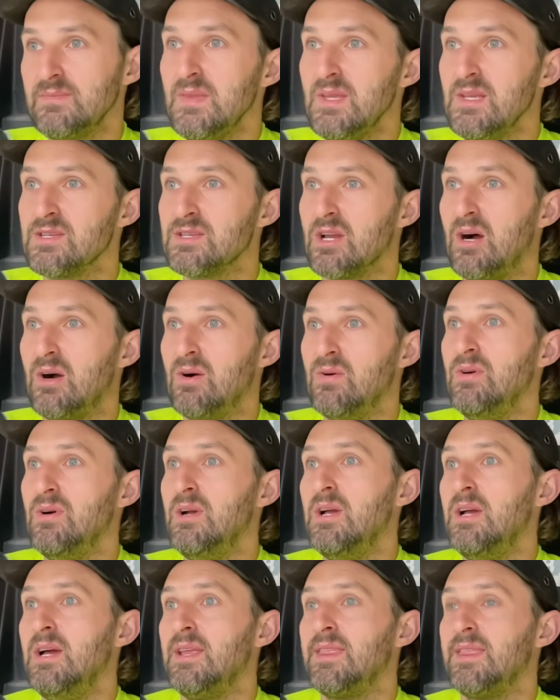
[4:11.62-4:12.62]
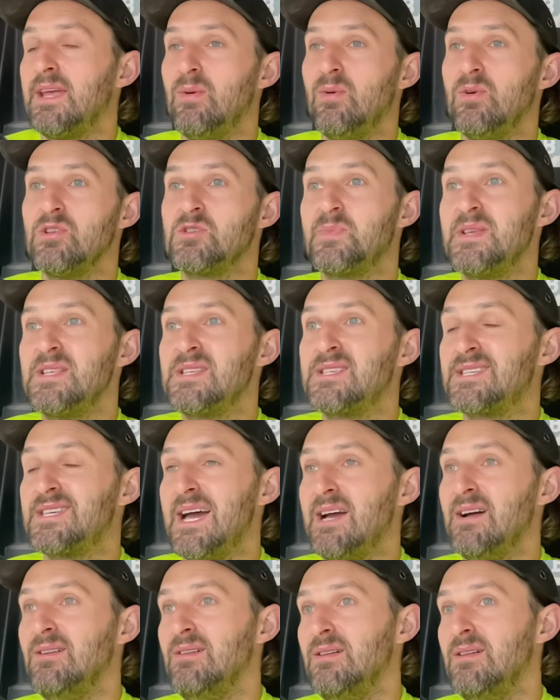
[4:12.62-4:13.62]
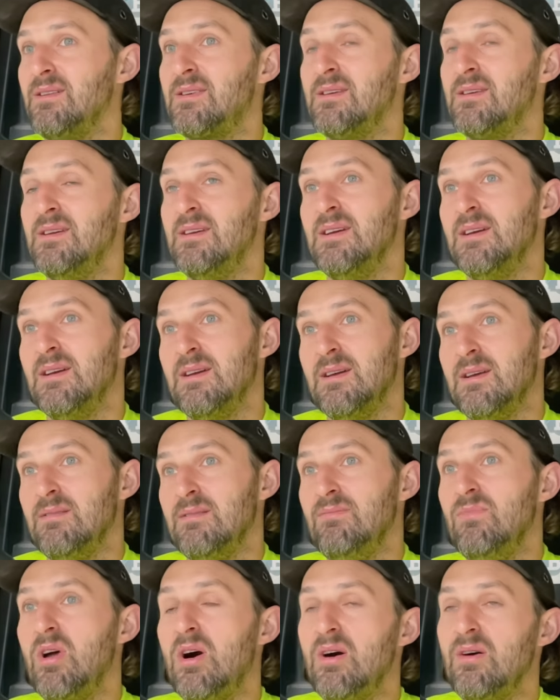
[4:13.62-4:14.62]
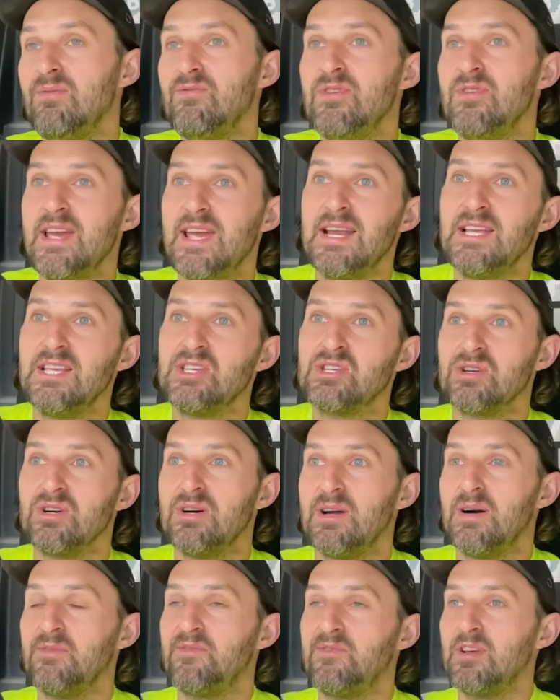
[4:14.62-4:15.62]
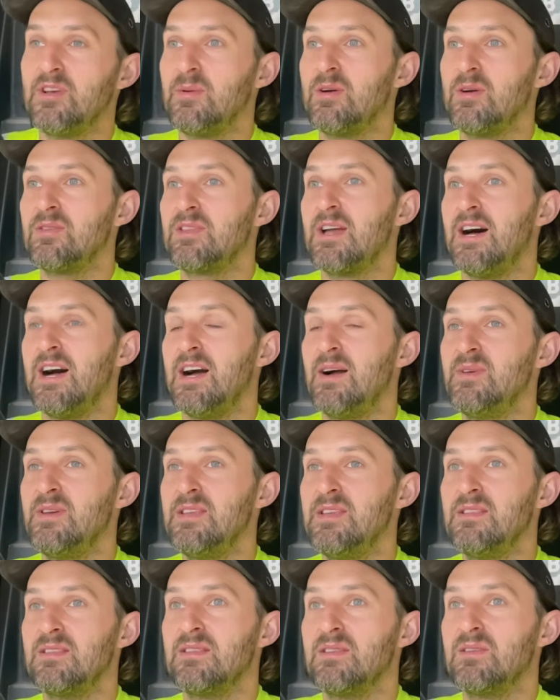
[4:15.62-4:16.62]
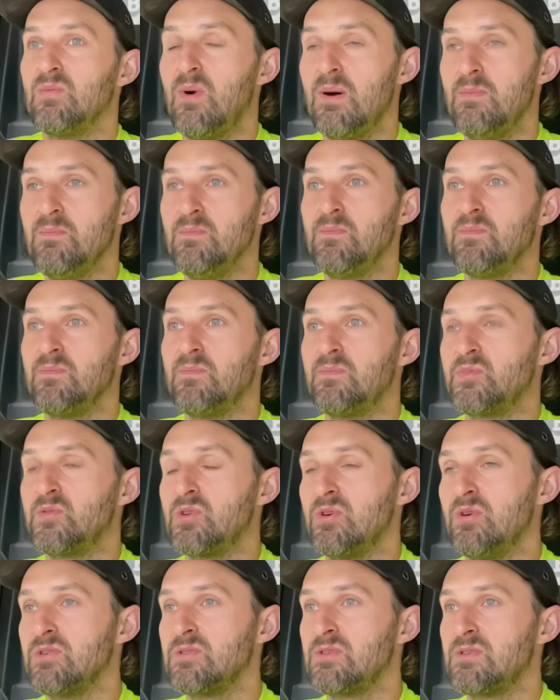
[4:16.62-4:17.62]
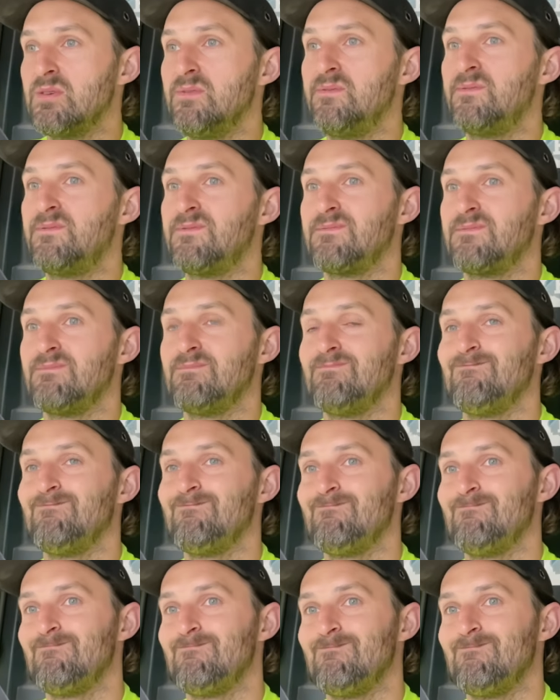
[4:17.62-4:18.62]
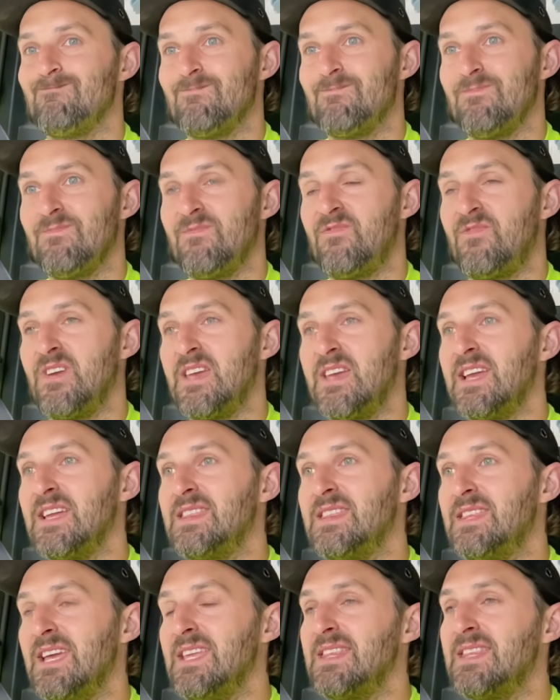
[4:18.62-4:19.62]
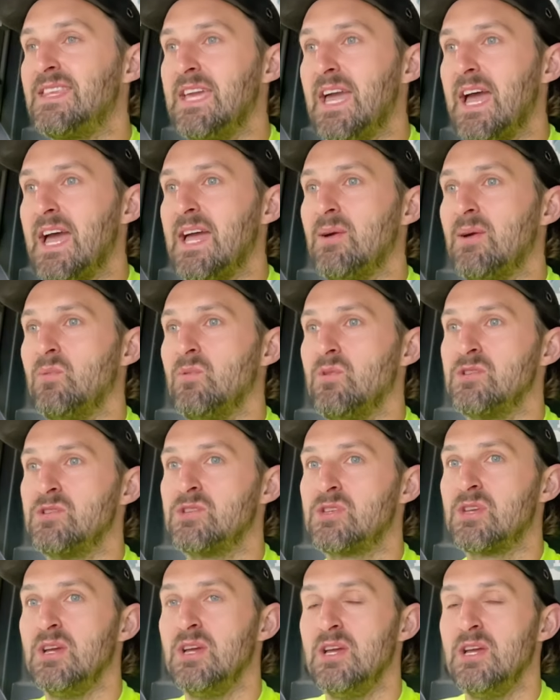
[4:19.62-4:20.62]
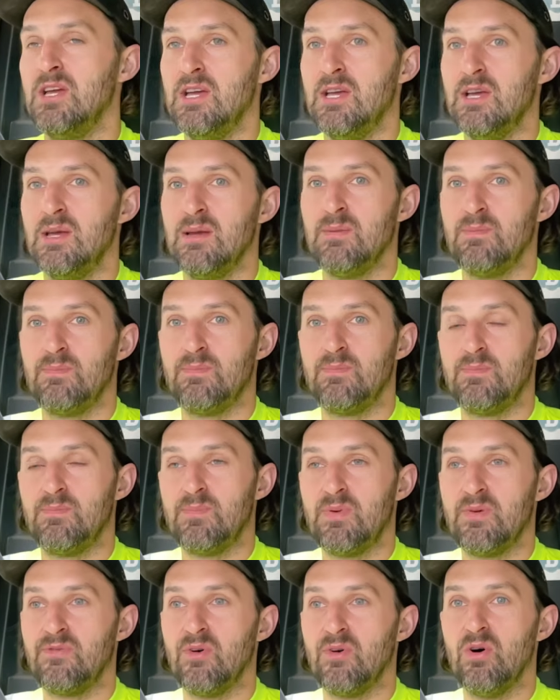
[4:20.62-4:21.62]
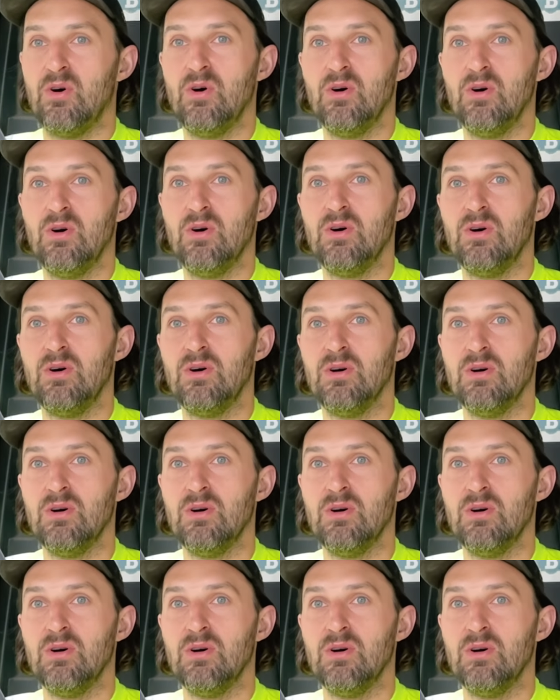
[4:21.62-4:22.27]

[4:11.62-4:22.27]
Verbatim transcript: So that one's been settled. Not really sure how I feel about that. I mean, the one sort of thing I did get was before,